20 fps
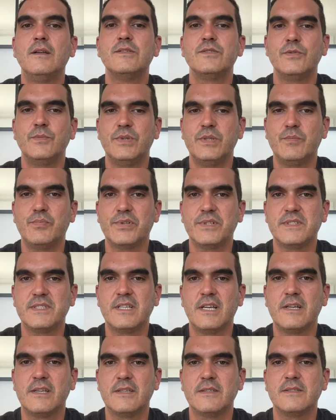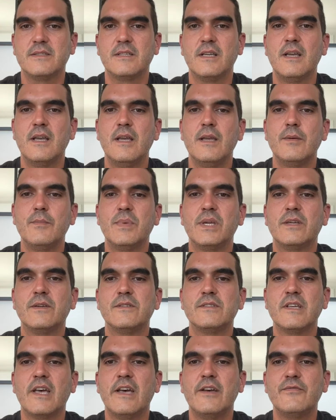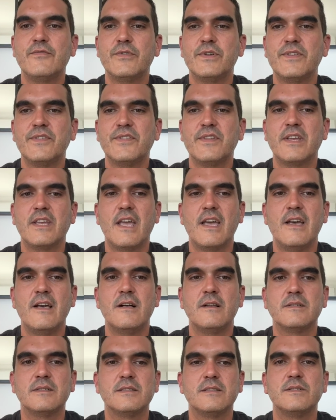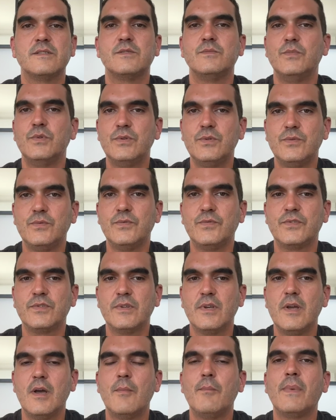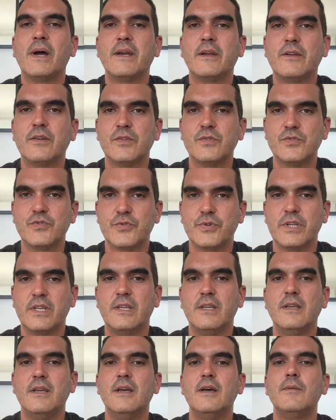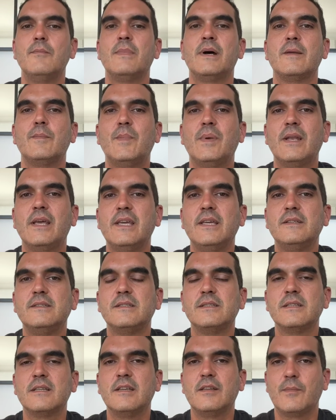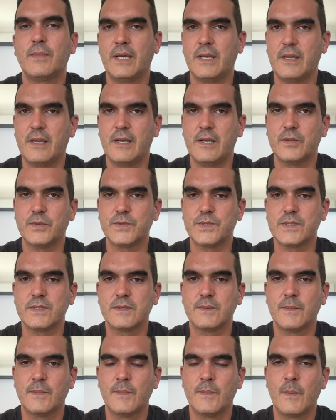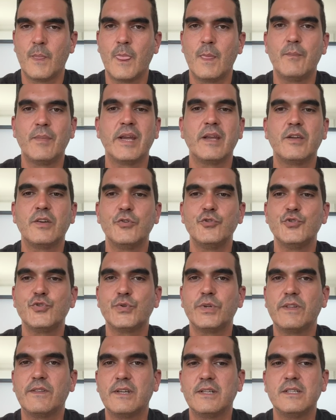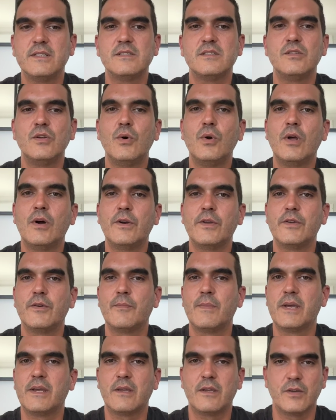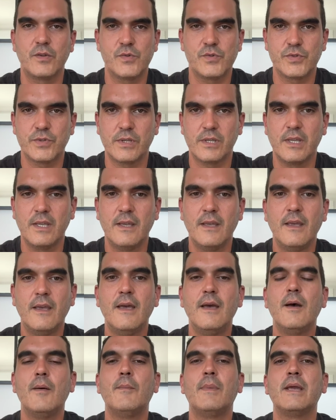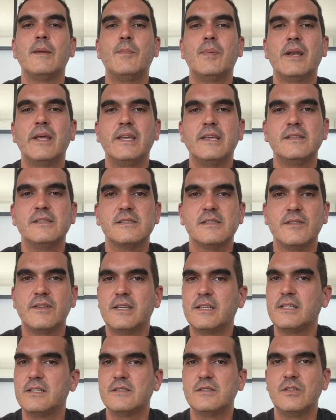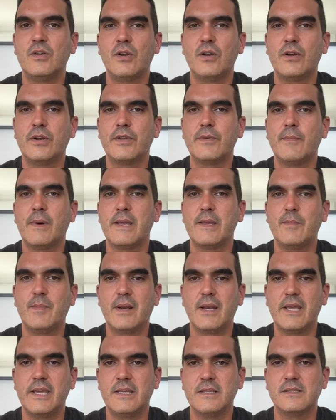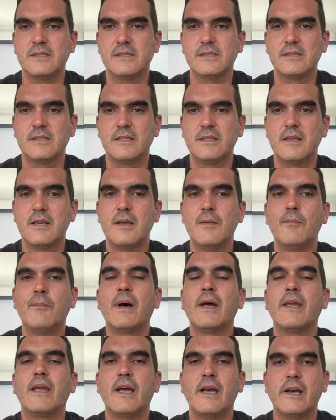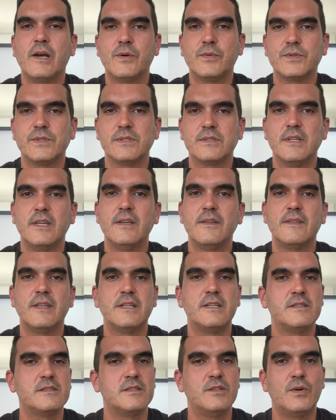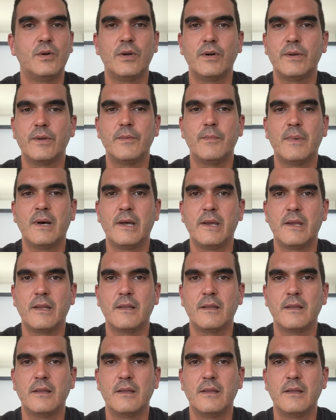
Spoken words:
to be precise, because everything else has moved. My country, my place, and my house. My country that is no longer my country. My place that is no longer my place. My house that is no longer mine.